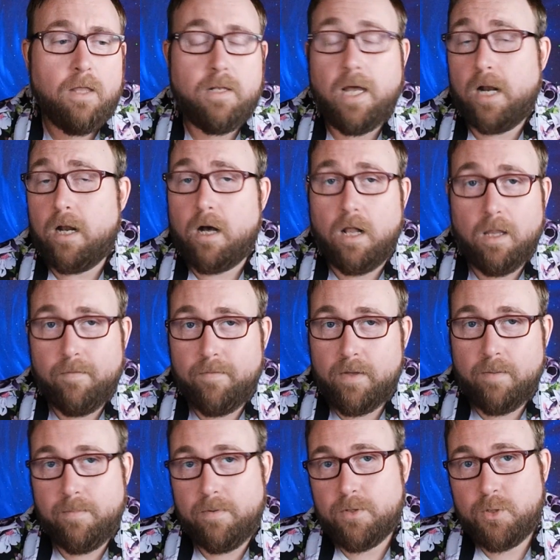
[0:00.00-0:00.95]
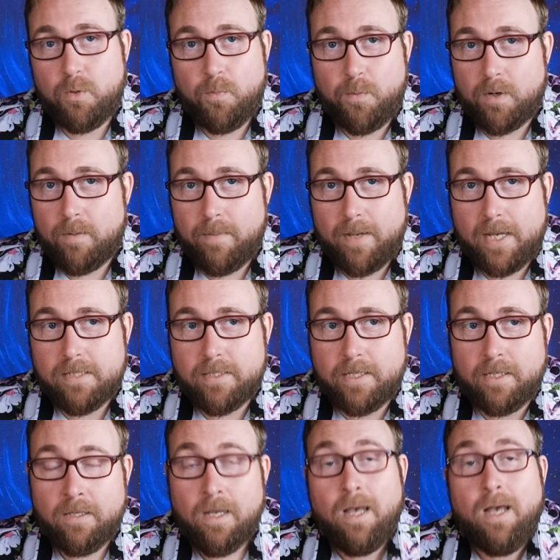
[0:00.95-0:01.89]
Not all of them are super
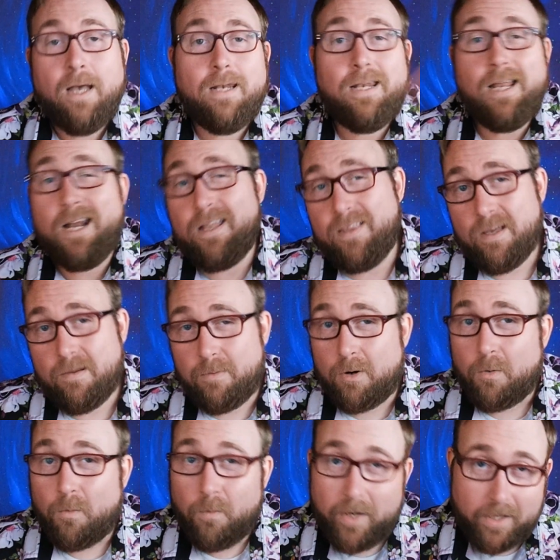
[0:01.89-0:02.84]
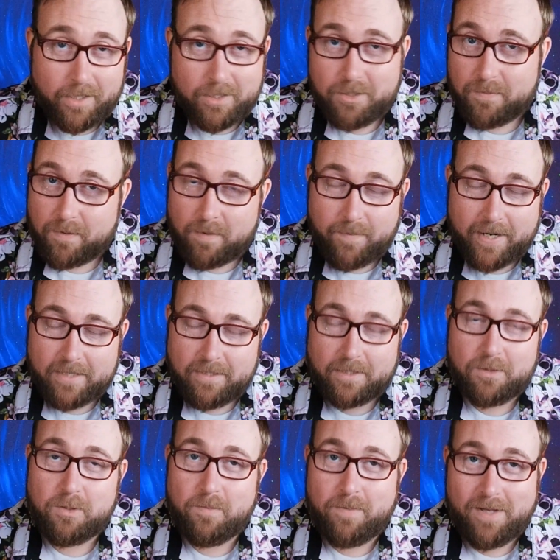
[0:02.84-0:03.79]
amazing. None of them are really super
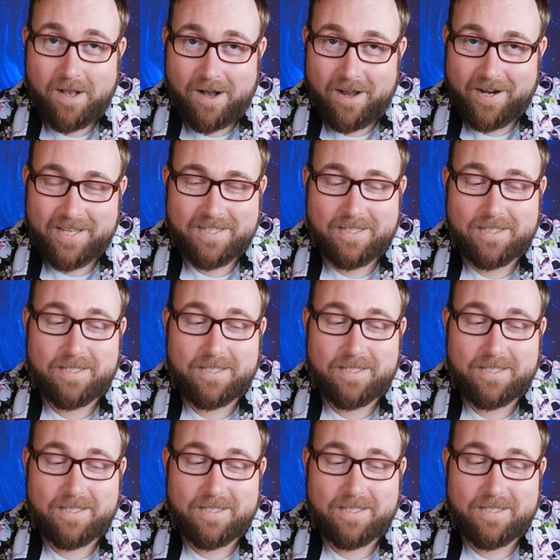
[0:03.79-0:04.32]
amazing, to be honest.